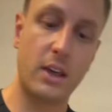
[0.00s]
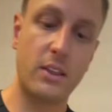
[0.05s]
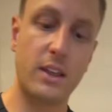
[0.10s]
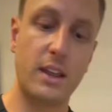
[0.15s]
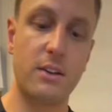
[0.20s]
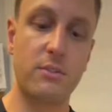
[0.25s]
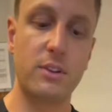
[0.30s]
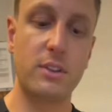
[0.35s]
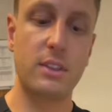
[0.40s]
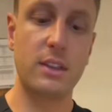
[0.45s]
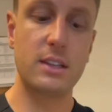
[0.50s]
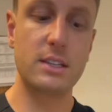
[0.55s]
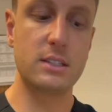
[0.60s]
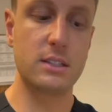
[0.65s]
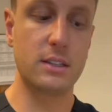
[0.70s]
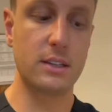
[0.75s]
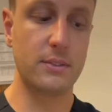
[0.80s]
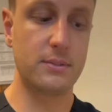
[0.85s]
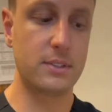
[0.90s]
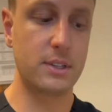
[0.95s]
everything is
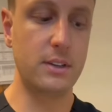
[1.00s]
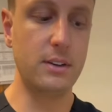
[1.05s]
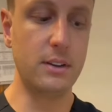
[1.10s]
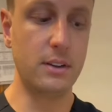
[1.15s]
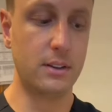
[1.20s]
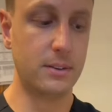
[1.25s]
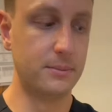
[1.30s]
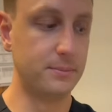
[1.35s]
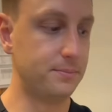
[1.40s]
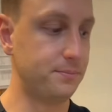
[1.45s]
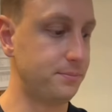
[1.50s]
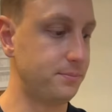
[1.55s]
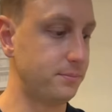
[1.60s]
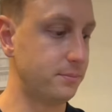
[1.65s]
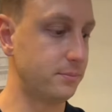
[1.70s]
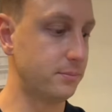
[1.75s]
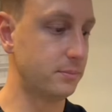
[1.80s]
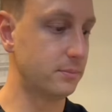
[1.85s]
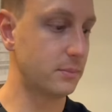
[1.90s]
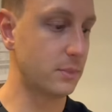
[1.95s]
lifted,
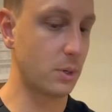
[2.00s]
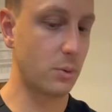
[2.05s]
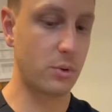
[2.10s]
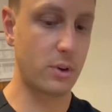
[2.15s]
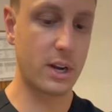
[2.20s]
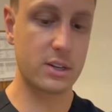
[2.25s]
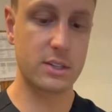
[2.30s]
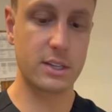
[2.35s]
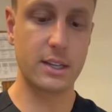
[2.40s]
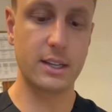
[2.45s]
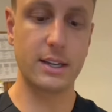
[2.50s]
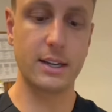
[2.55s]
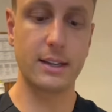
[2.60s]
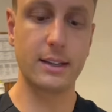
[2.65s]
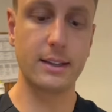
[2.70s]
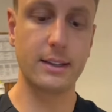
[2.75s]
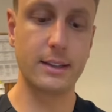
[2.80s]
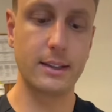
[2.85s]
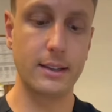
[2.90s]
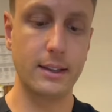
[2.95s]
we're actually gonna
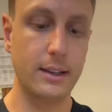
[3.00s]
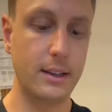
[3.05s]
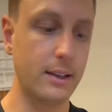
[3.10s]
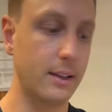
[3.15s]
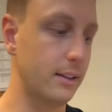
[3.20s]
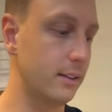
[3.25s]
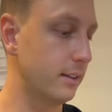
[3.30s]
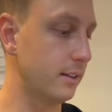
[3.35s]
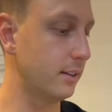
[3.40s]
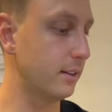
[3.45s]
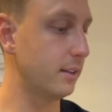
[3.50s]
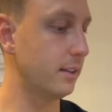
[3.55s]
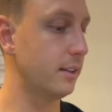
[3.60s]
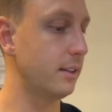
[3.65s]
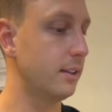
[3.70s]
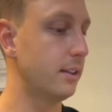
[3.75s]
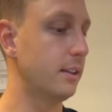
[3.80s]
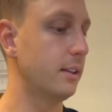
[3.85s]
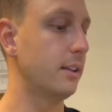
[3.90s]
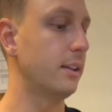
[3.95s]
cut
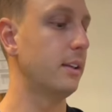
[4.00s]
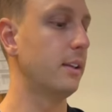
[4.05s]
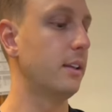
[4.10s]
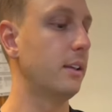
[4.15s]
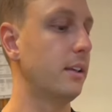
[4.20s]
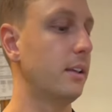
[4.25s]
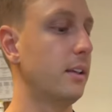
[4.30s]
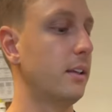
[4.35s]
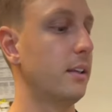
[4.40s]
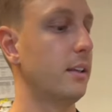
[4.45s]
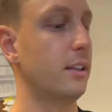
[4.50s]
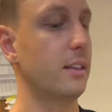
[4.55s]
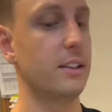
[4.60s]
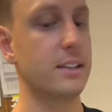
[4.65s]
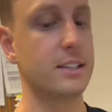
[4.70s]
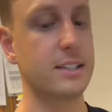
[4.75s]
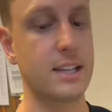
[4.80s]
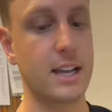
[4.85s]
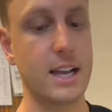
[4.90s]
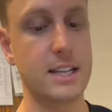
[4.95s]
the sides